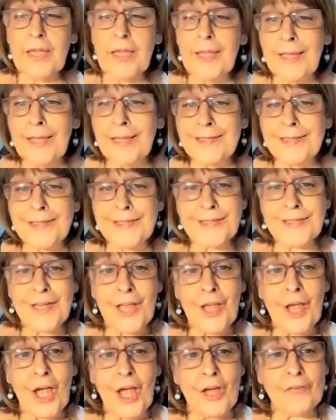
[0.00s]
It's
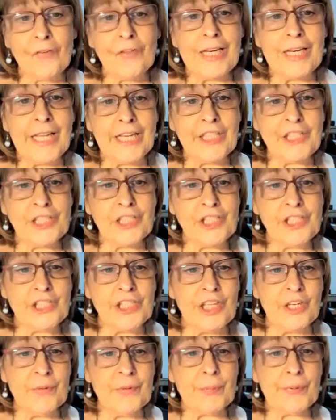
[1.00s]
a
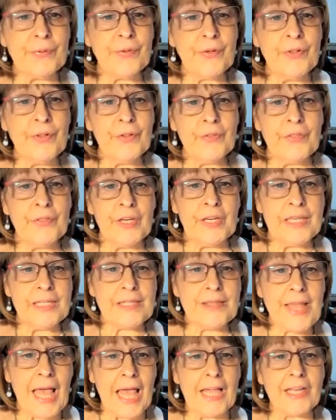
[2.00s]
relationship that
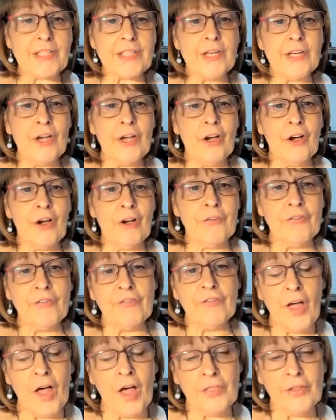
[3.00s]
is that of
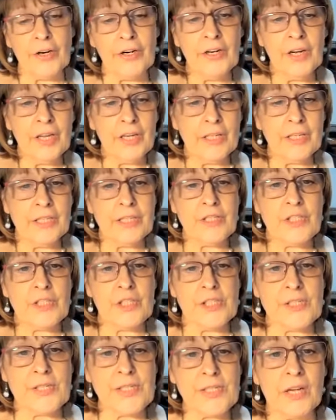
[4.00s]
father
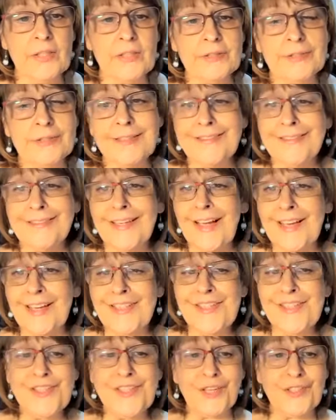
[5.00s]
to son
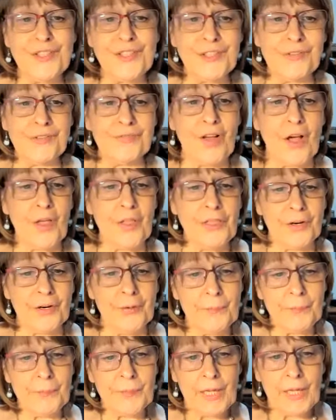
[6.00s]
and son to
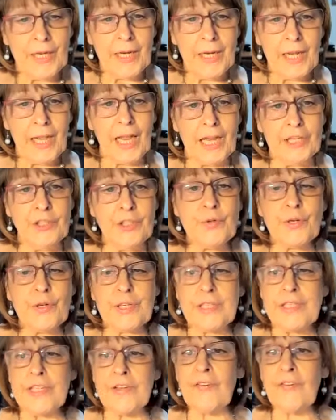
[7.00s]
father. And you
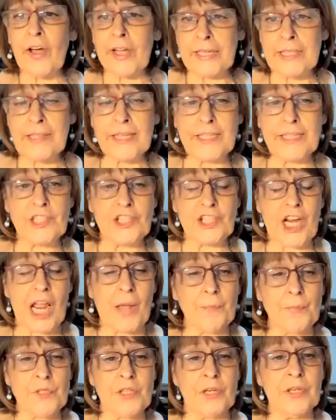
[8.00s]
can divide this
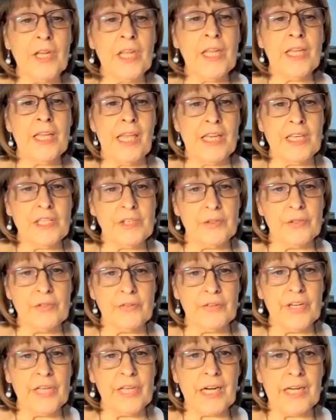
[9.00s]
chapter into
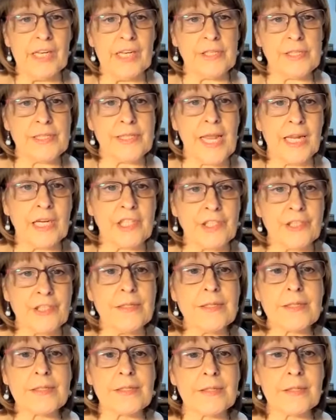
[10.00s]
three clear
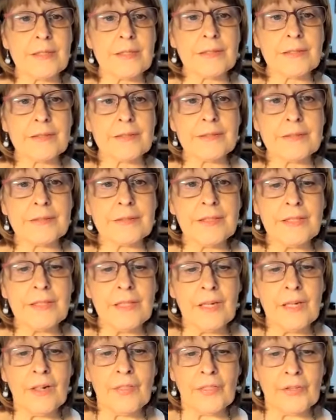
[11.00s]
sections
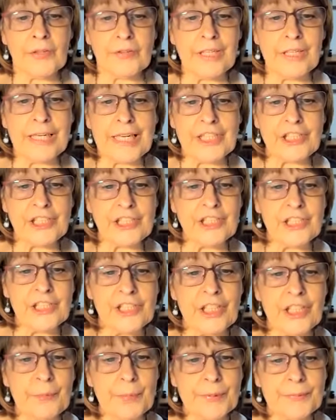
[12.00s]
the
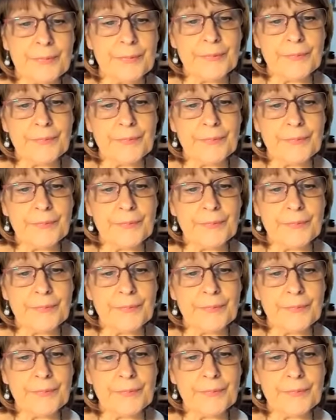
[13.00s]
relationship,